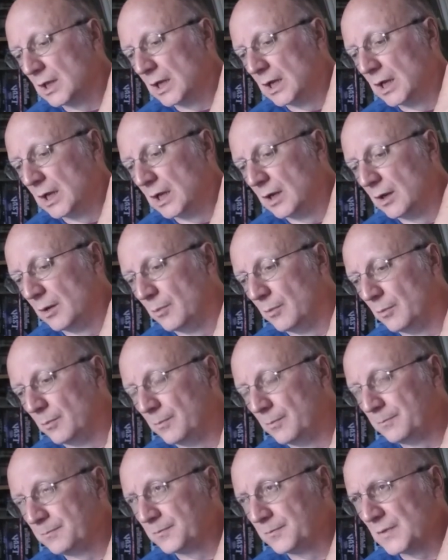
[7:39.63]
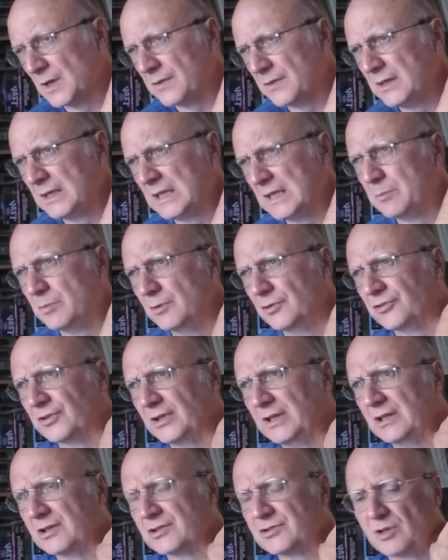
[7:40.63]
I think he puts
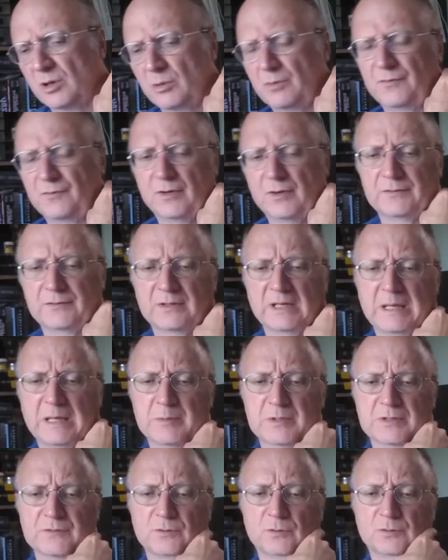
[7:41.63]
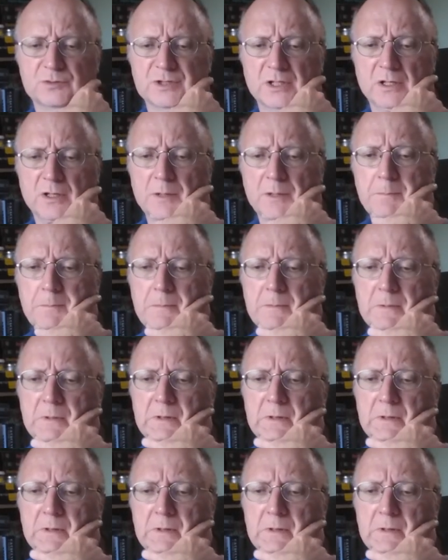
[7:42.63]
it in his top 5 games of all time.